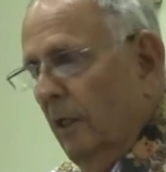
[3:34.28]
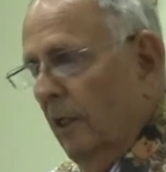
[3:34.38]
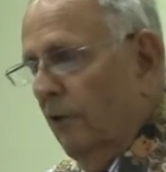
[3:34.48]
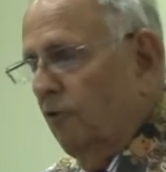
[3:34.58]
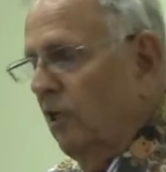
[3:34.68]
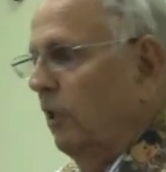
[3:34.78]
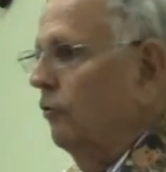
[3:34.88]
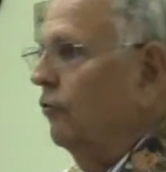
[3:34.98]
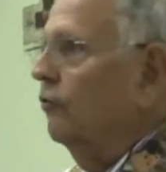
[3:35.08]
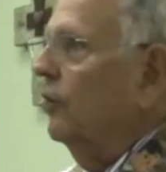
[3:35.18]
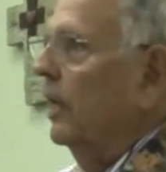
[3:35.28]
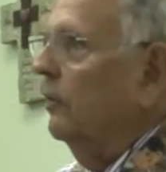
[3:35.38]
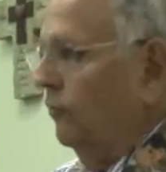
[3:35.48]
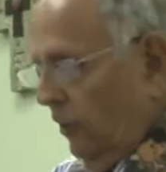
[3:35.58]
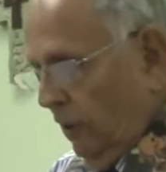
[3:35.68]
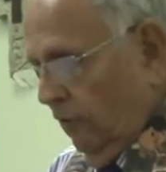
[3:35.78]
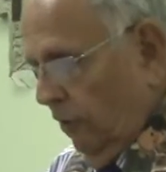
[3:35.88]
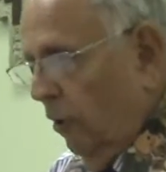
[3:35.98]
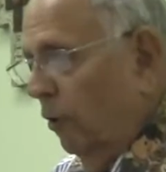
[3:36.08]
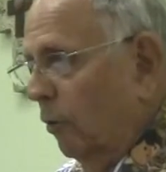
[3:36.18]
And Jesus takes these
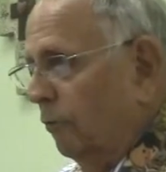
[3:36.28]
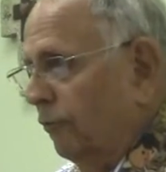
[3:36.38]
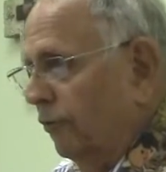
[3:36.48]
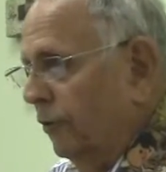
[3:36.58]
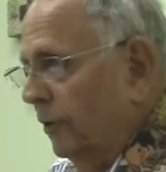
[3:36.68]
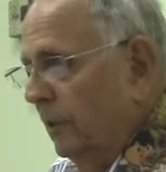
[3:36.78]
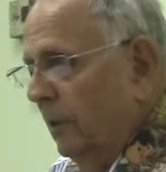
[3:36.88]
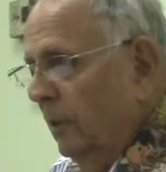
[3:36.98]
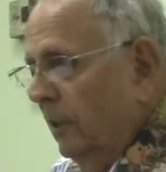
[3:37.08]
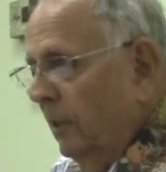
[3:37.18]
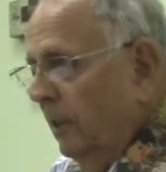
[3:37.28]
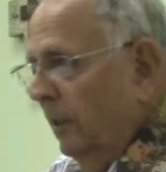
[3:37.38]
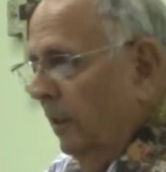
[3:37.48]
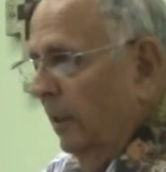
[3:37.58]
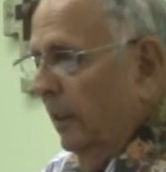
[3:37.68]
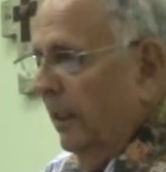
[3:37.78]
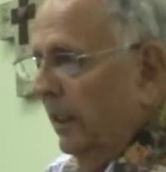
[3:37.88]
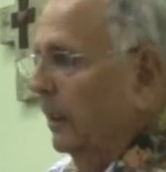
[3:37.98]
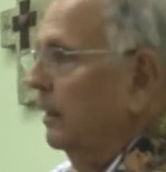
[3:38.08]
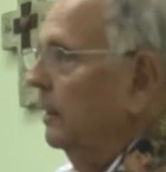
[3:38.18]
loaves
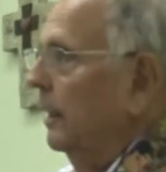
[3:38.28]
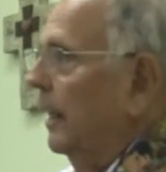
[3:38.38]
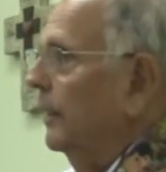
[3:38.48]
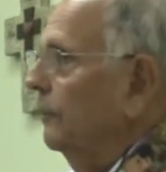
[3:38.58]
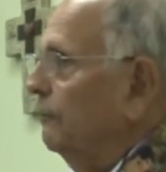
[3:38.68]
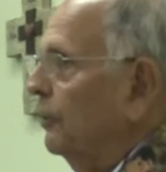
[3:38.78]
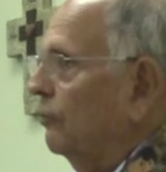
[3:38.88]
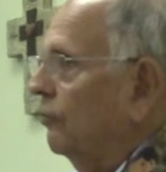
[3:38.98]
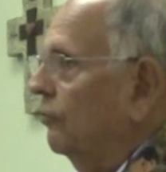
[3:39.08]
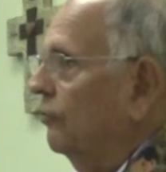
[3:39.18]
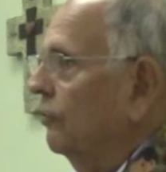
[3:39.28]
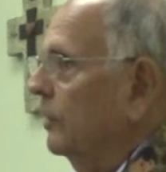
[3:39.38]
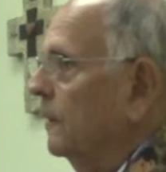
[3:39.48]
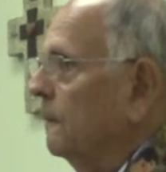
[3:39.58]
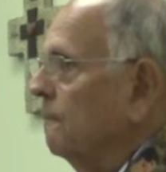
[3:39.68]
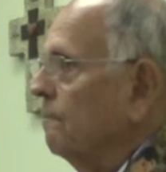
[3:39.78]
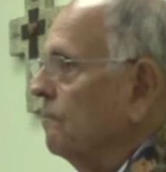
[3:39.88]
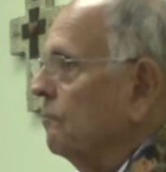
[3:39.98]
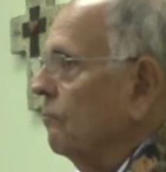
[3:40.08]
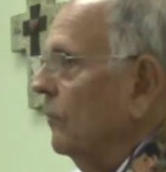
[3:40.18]
and the fishes,
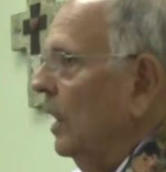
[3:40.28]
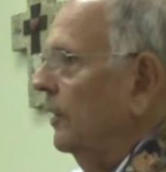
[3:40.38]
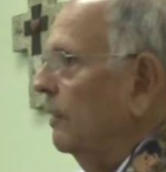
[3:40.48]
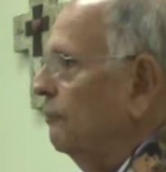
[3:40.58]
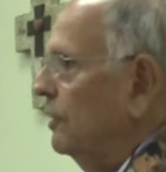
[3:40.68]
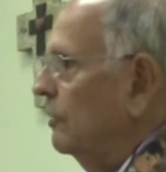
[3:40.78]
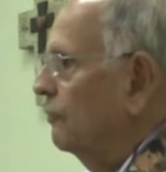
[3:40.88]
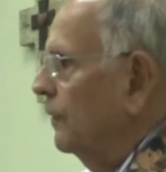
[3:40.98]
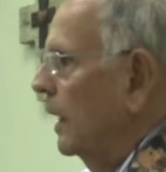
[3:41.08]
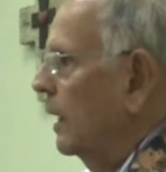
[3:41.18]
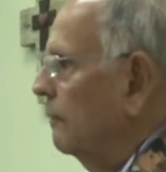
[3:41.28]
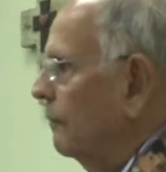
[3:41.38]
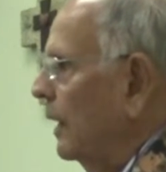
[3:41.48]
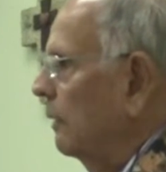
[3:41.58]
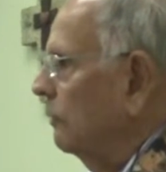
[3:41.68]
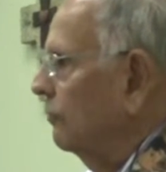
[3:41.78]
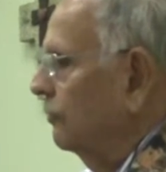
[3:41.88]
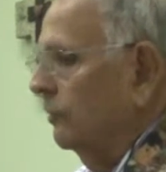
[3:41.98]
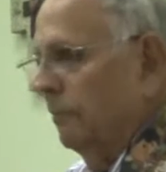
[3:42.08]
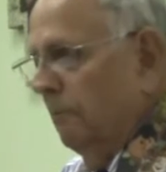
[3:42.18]
and he feeds
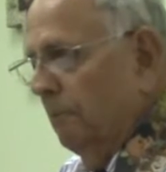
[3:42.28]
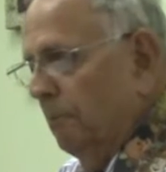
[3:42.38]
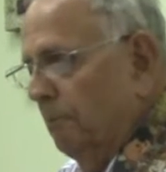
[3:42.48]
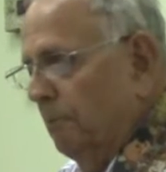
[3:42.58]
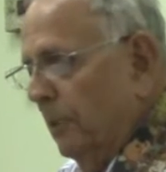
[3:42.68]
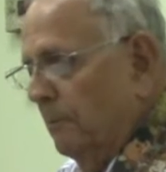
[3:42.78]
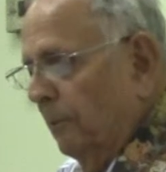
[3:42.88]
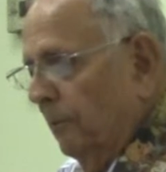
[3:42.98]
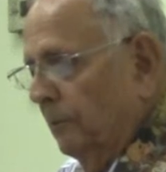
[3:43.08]
5,000 people."